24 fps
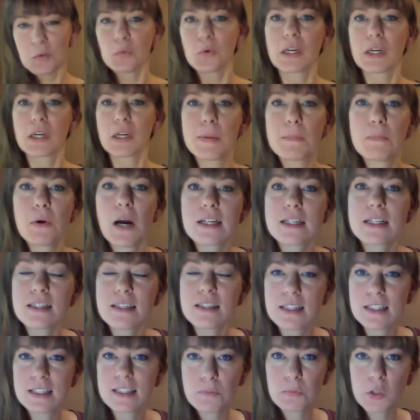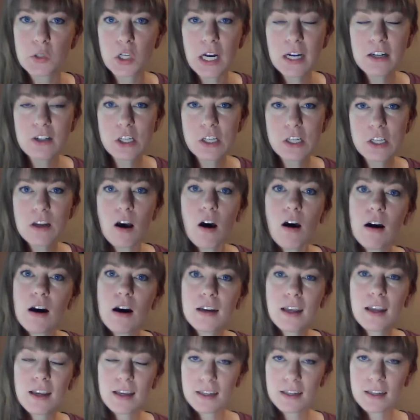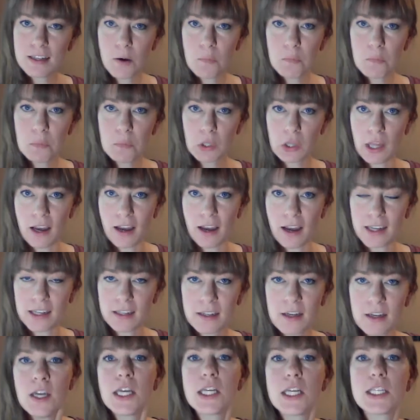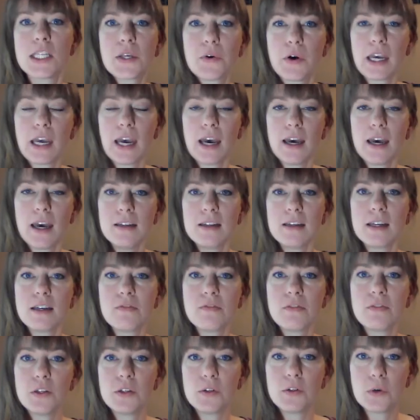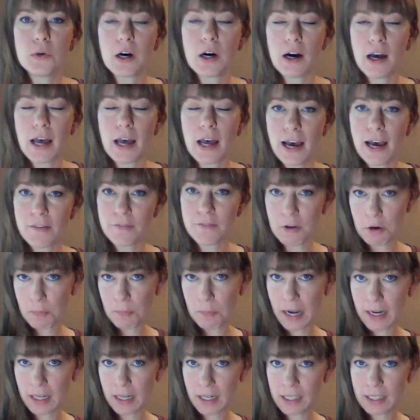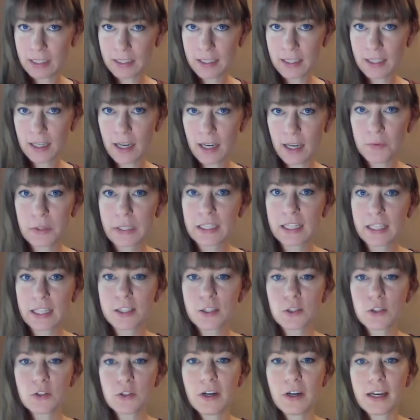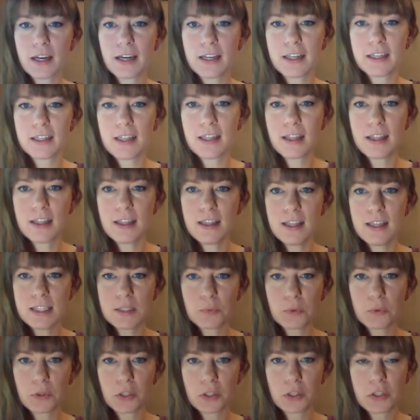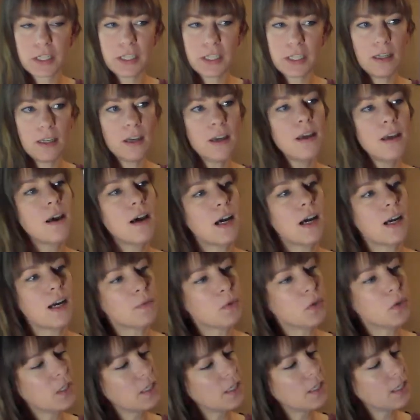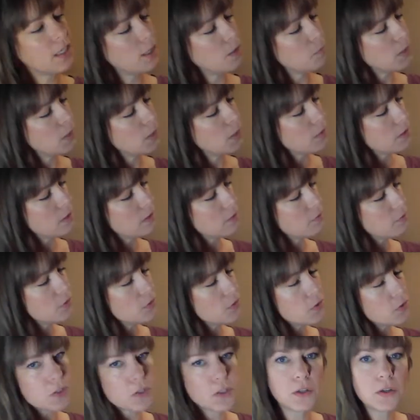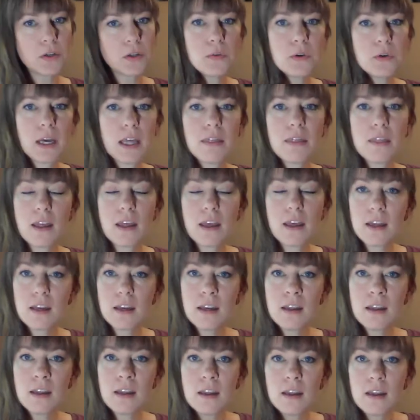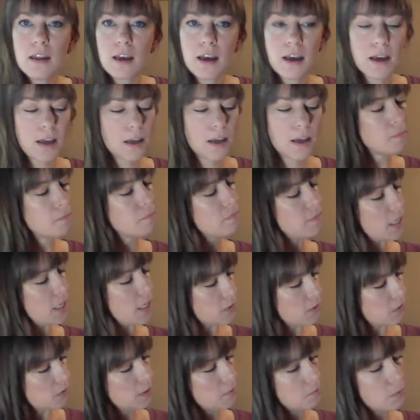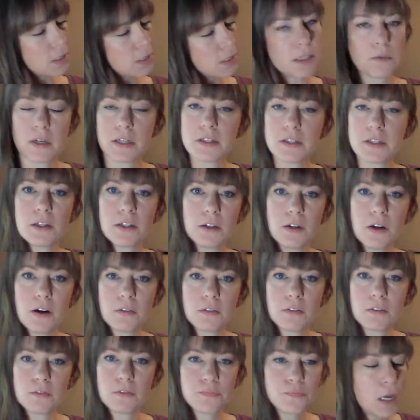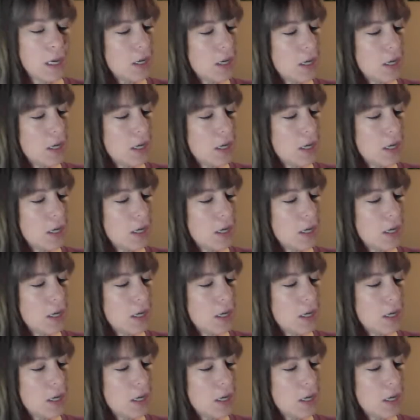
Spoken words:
We're going to be practicing subtraction on a number line. So again, if you have your packet handy, I would like you to find this worksheet. I'm going to help you with the first two and then you'll complete the rest on your own.